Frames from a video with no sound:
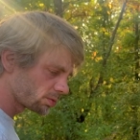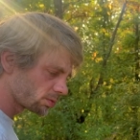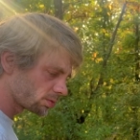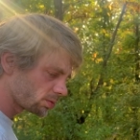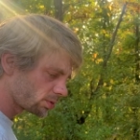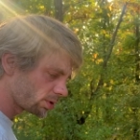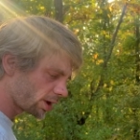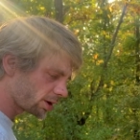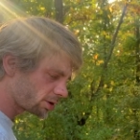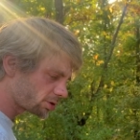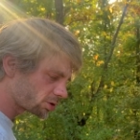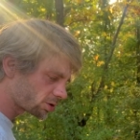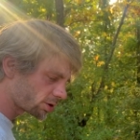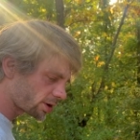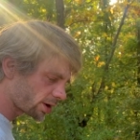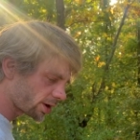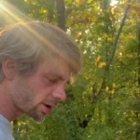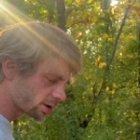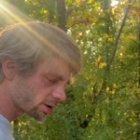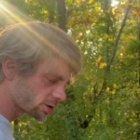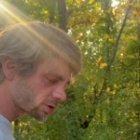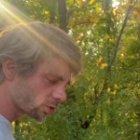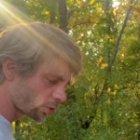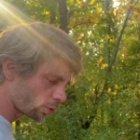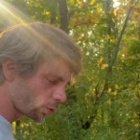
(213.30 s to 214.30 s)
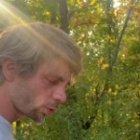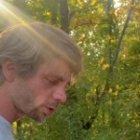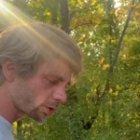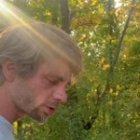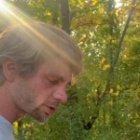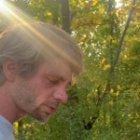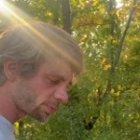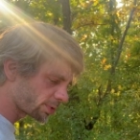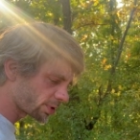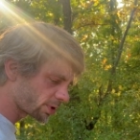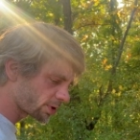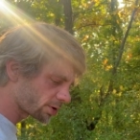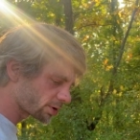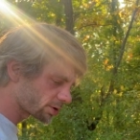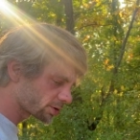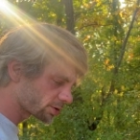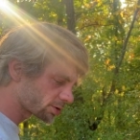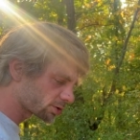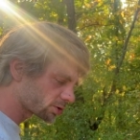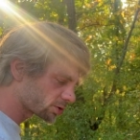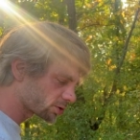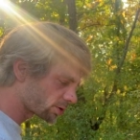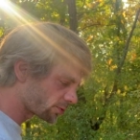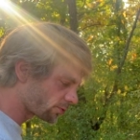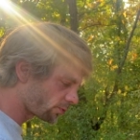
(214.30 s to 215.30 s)
nature take its course, because
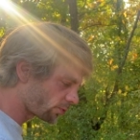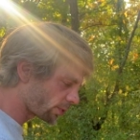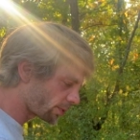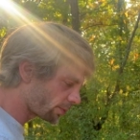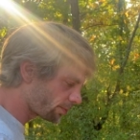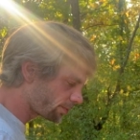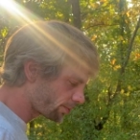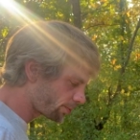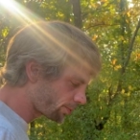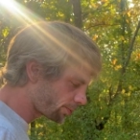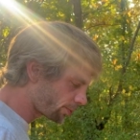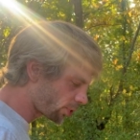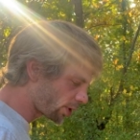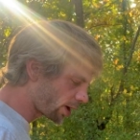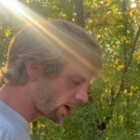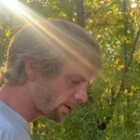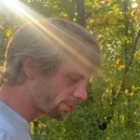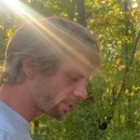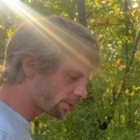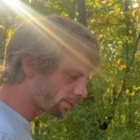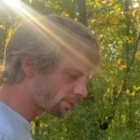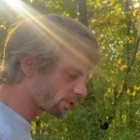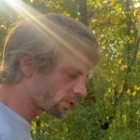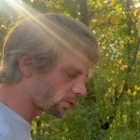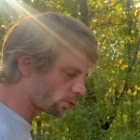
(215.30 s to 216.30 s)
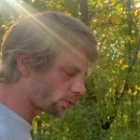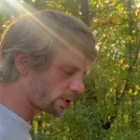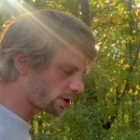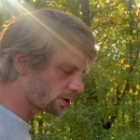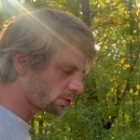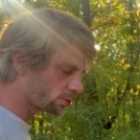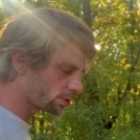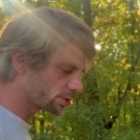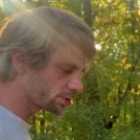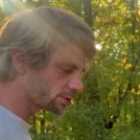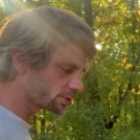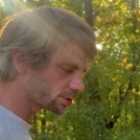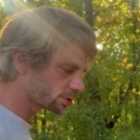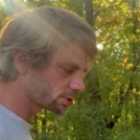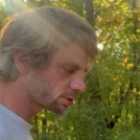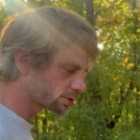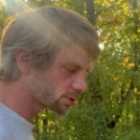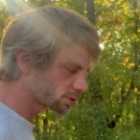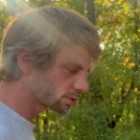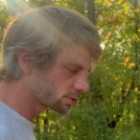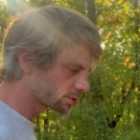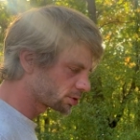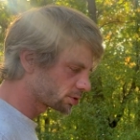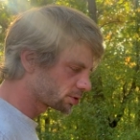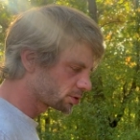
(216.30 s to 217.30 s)
if we prop up the weak ones,
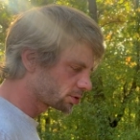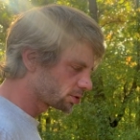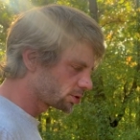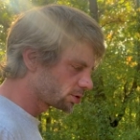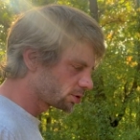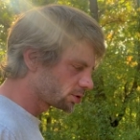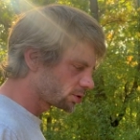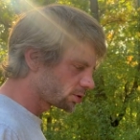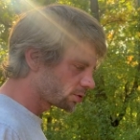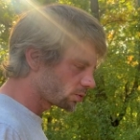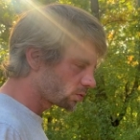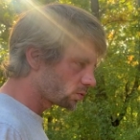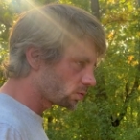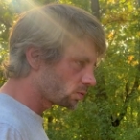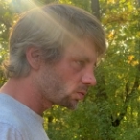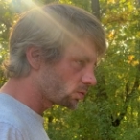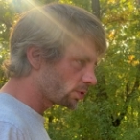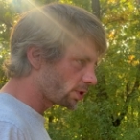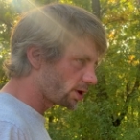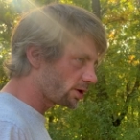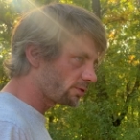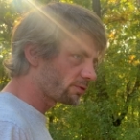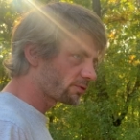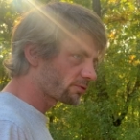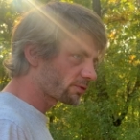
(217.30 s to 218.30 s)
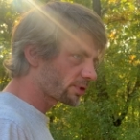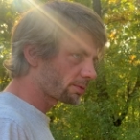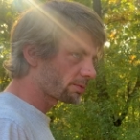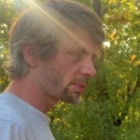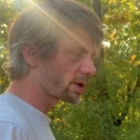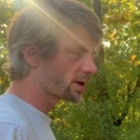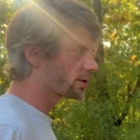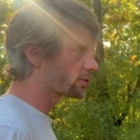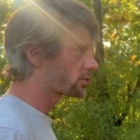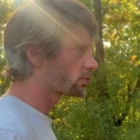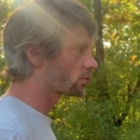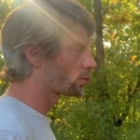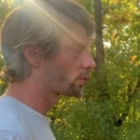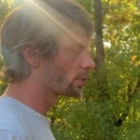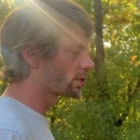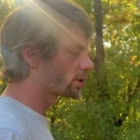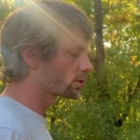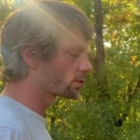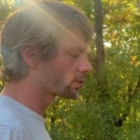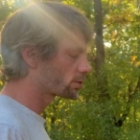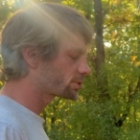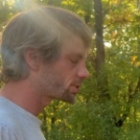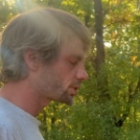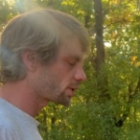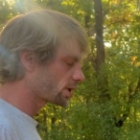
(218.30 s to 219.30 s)
even if they make it through
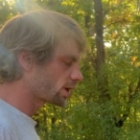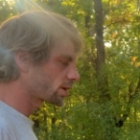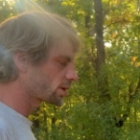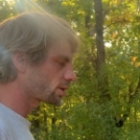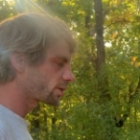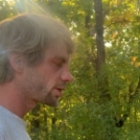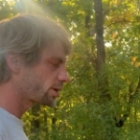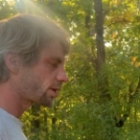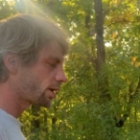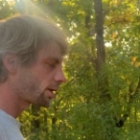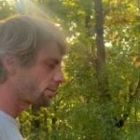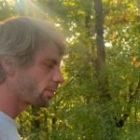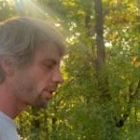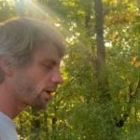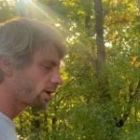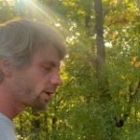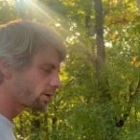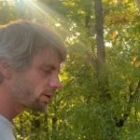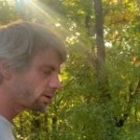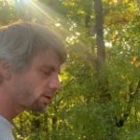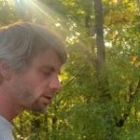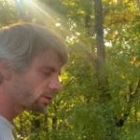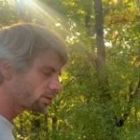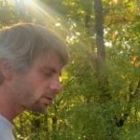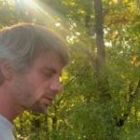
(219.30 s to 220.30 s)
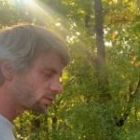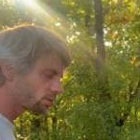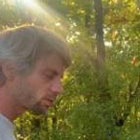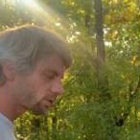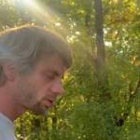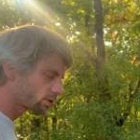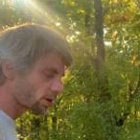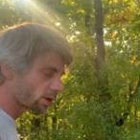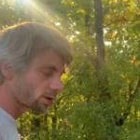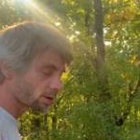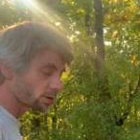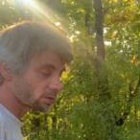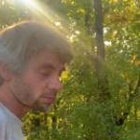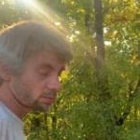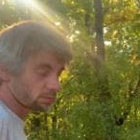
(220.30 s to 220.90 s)
winter, genetically they might suck.